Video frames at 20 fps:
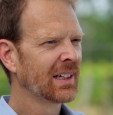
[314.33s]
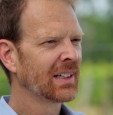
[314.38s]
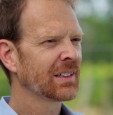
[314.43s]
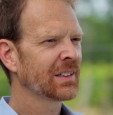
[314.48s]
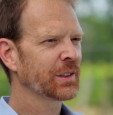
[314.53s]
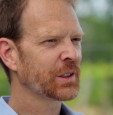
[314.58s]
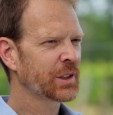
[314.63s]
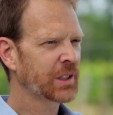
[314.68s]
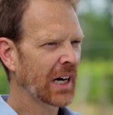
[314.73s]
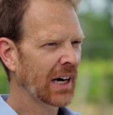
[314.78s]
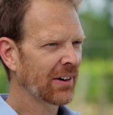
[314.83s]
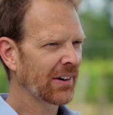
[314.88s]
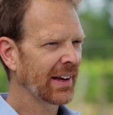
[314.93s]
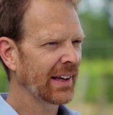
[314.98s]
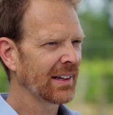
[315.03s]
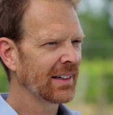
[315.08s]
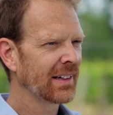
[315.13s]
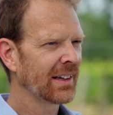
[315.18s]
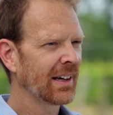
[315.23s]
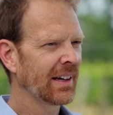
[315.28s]
to share it,
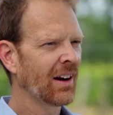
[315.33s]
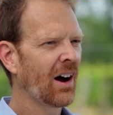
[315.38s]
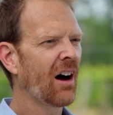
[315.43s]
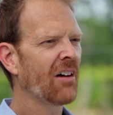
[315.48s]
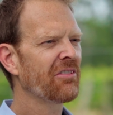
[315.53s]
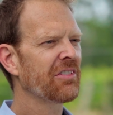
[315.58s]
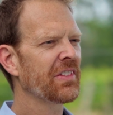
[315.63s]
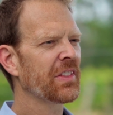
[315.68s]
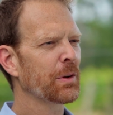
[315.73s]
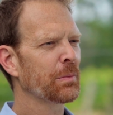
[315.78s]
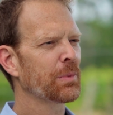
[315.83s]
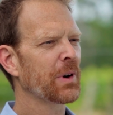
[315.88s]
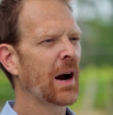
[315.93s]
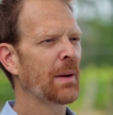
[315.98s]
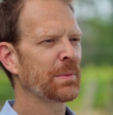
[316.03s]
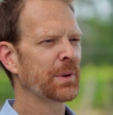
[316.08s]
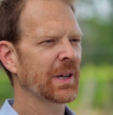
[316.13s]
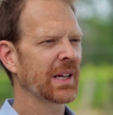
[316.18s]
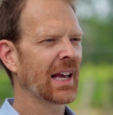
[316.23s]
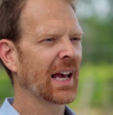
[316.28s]
and offer their
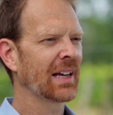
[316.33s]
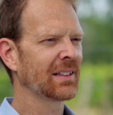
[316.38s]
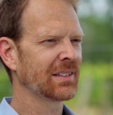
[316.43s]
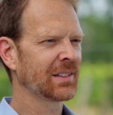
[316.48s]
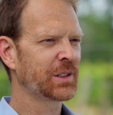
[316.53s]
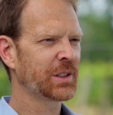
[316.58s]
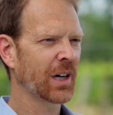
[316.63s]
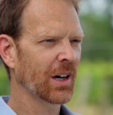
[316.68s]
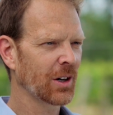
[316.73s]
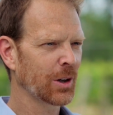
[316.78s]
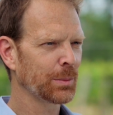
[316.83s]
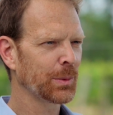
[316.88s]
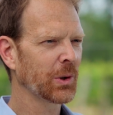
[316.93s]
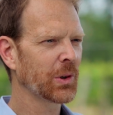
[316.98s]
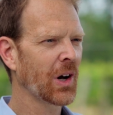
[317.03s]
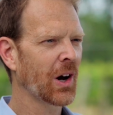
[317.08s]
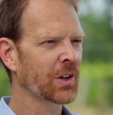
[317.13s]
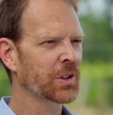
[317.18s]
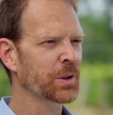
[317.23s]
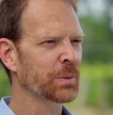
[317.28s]
property as a charitable
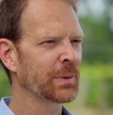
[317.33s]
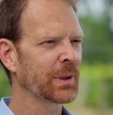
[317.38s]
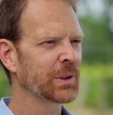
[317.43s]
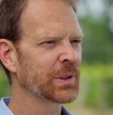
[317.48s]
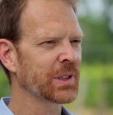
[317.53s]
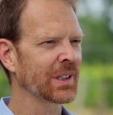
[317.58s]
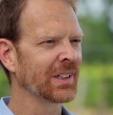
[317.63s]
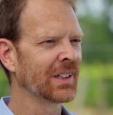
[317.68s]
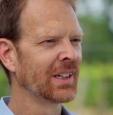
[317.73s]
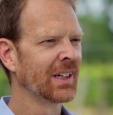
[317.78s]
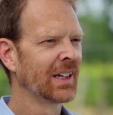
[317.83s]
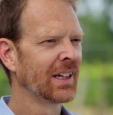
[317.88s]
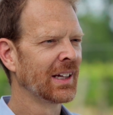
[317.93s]
contribution.